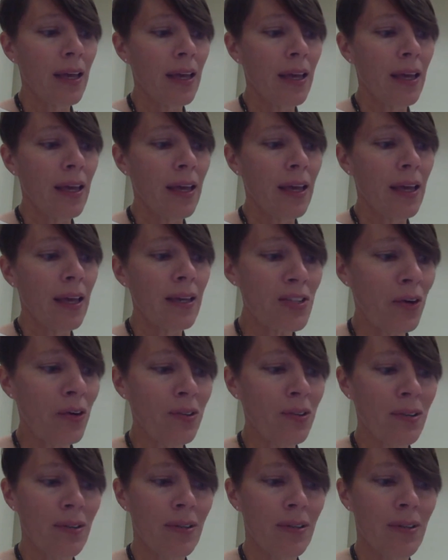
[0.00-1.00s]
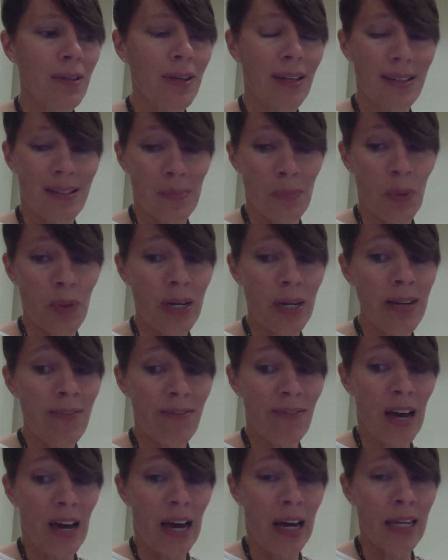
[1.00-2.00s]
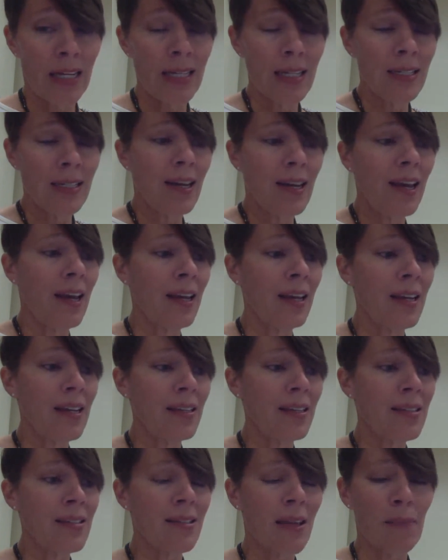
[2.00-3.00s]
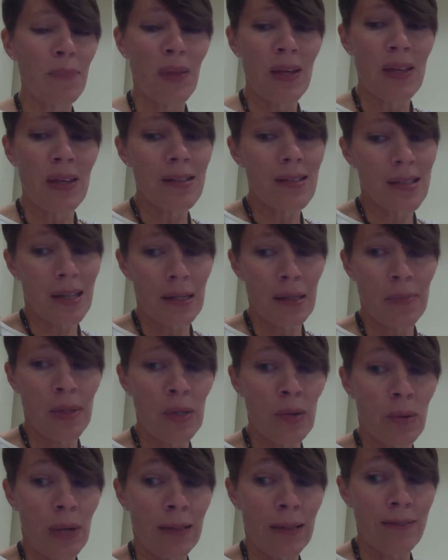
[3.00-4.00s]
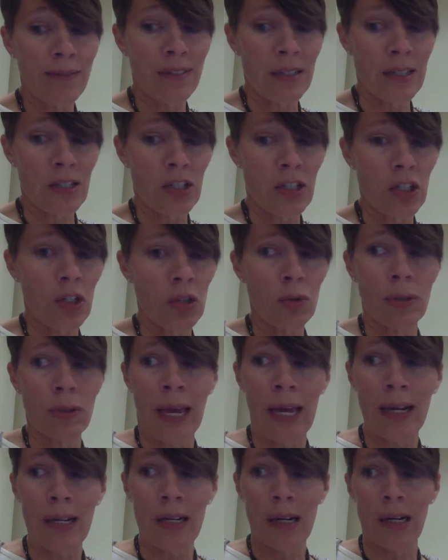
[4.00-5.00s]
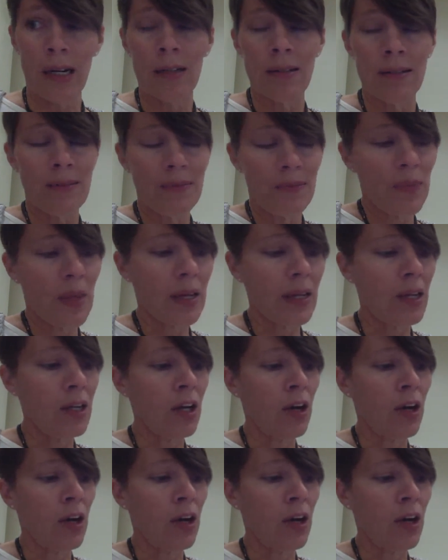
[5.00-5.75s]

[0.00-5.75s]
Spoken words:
It's pretty fun, and it's something that's going to be relevant to you later,